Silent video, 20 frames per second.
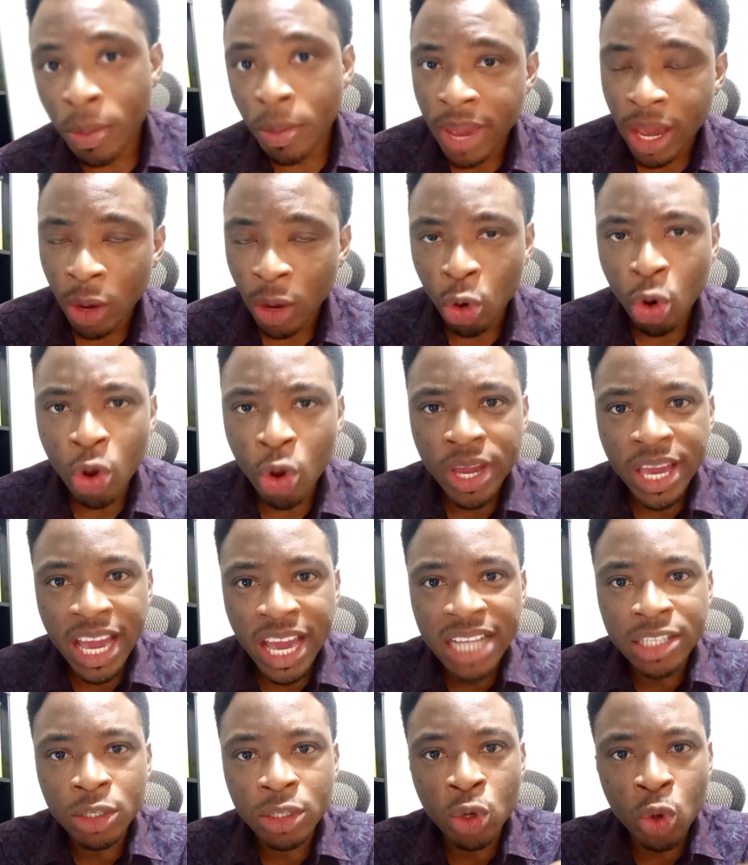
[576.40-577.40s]
women go can't
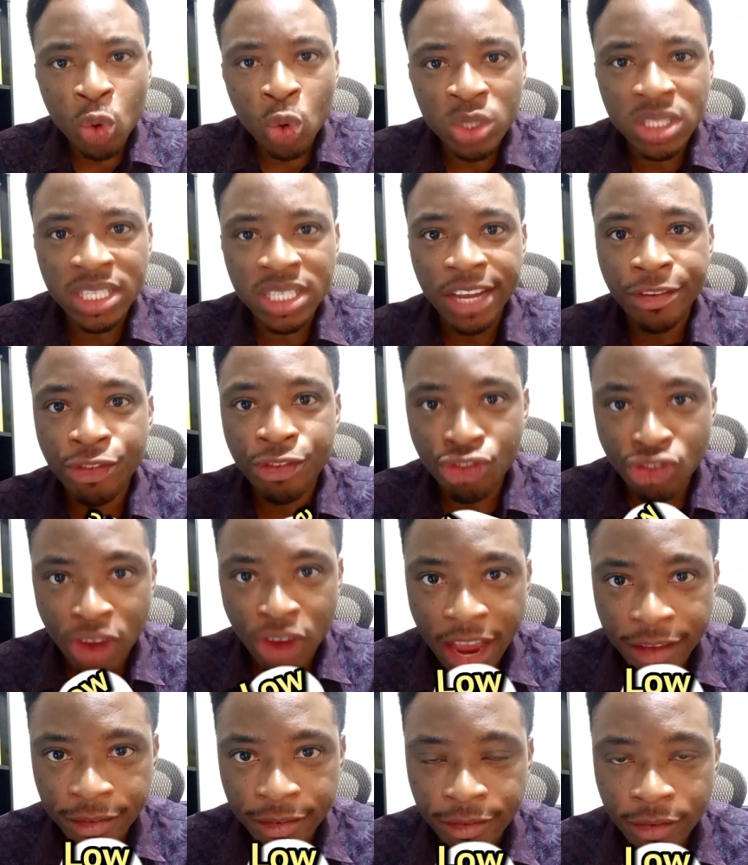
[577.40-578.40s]
get low sex
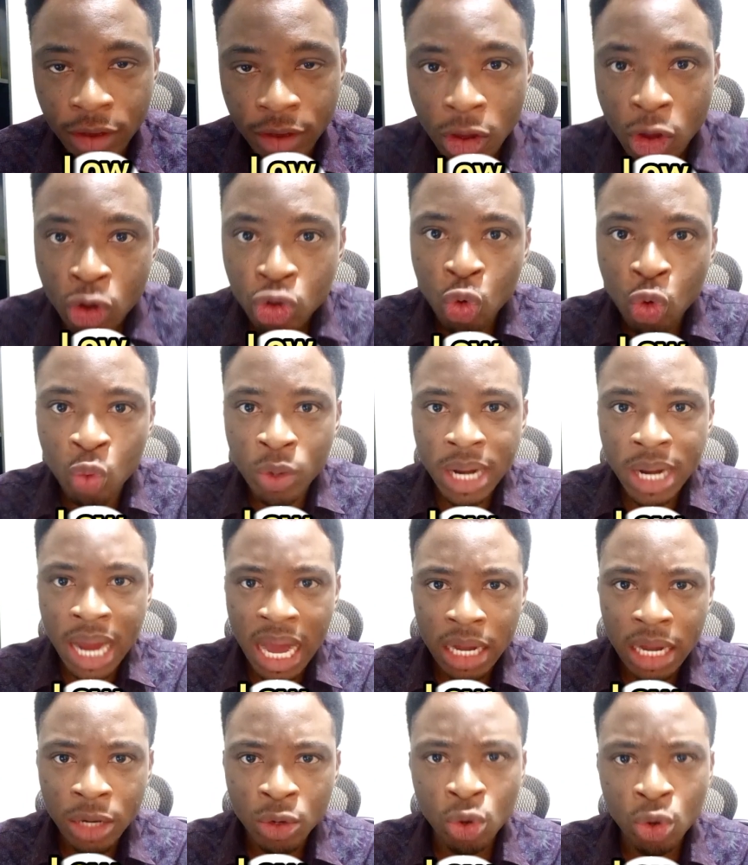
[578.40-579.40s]
drive. Don't
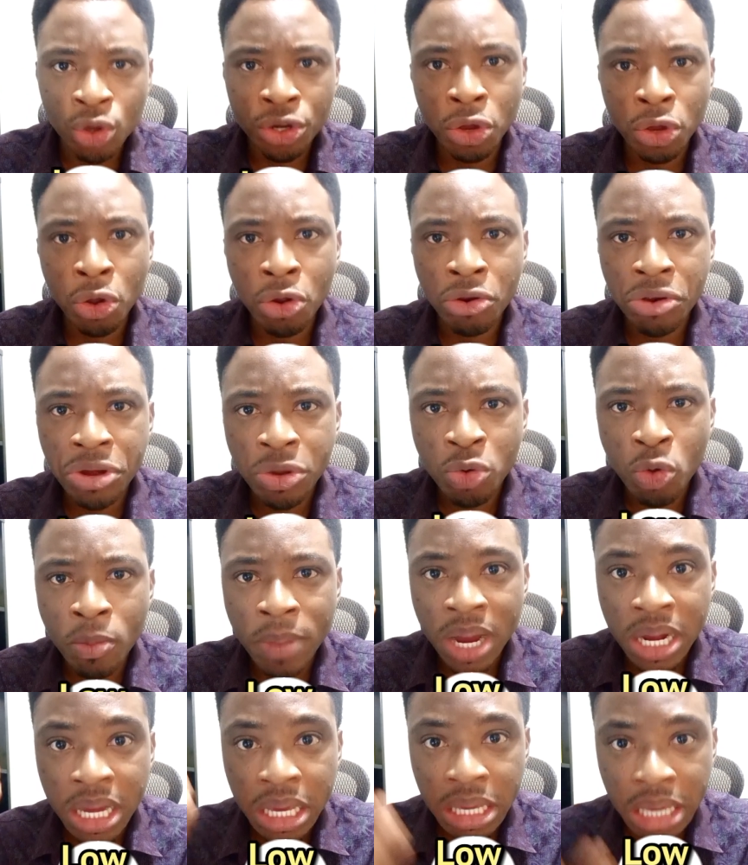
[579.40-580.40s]
knock, no go the hungry the
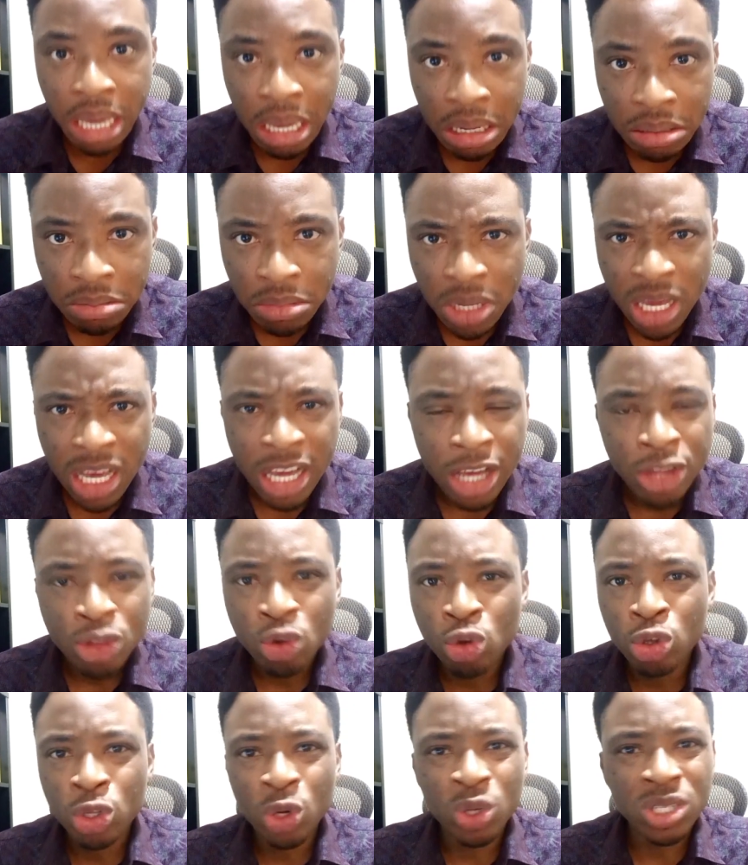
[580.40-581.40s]
woman again.
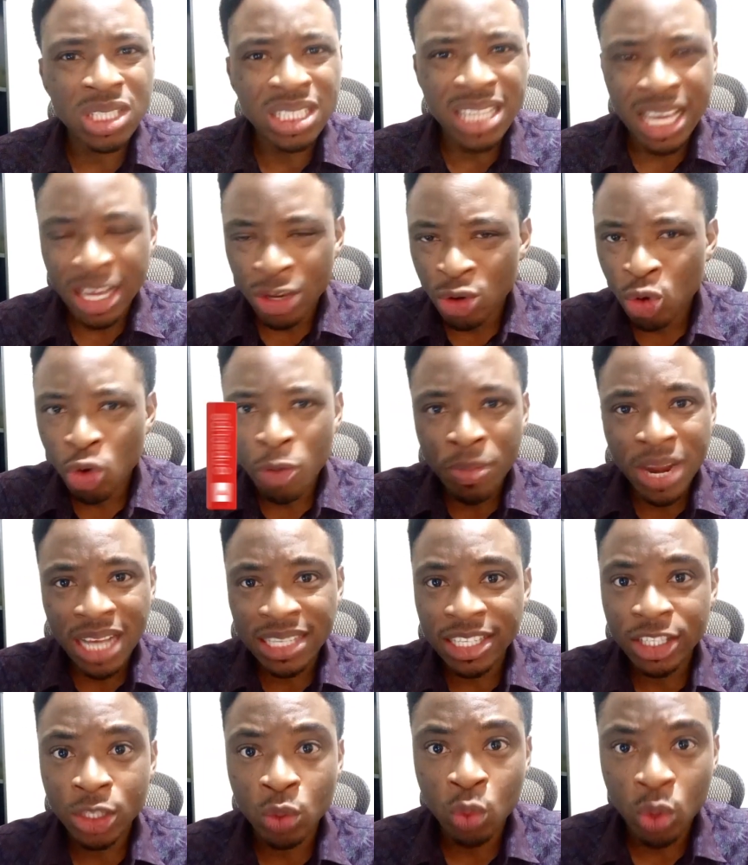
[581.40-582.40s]
She go just day, no go
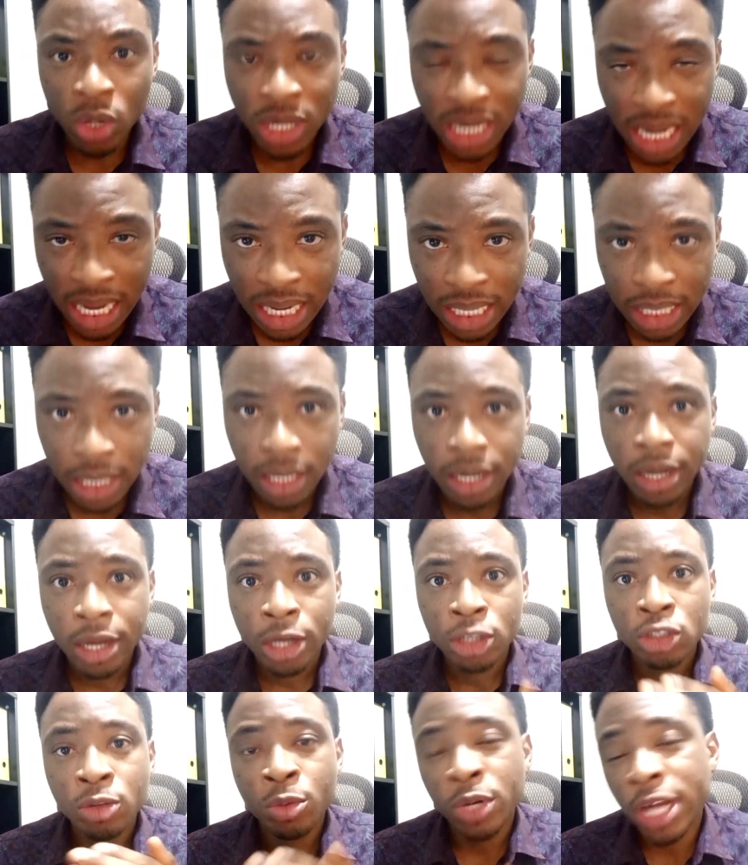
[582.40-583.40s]
bless her, she won't knock.
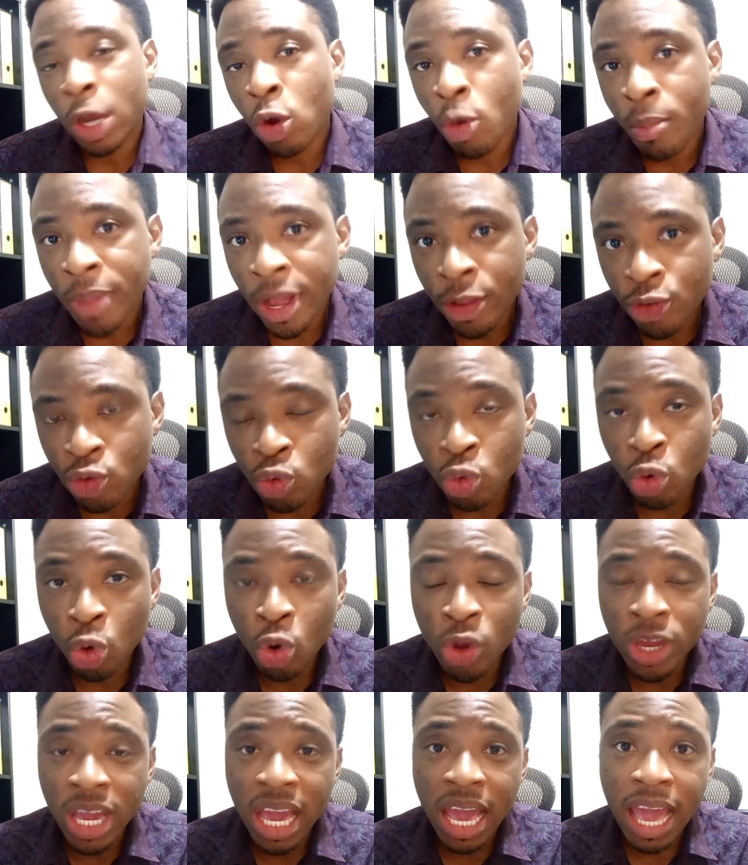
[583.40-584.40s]
Some other women too go
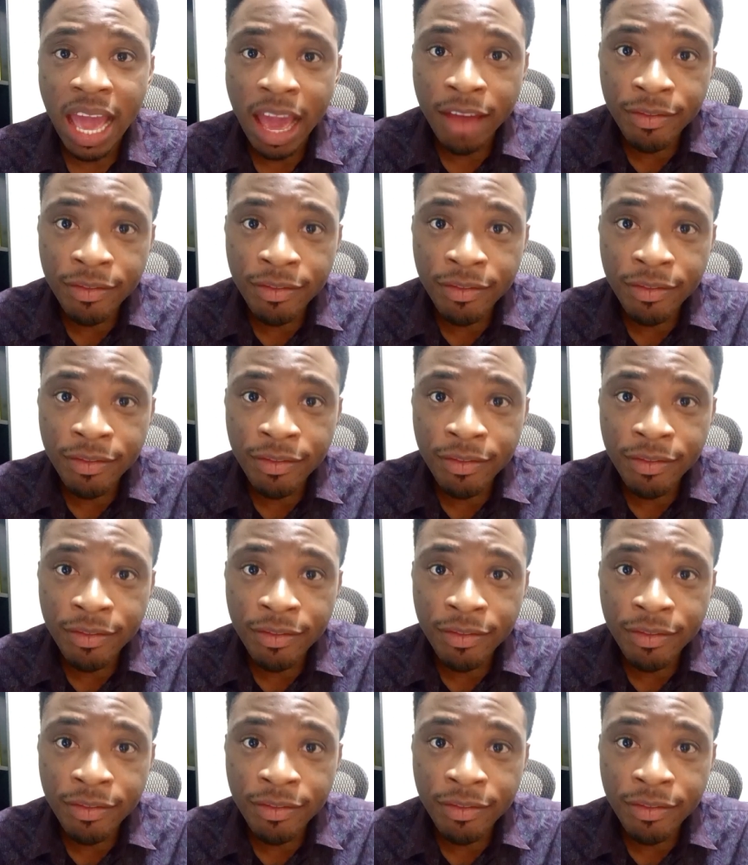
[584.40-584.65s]
can't get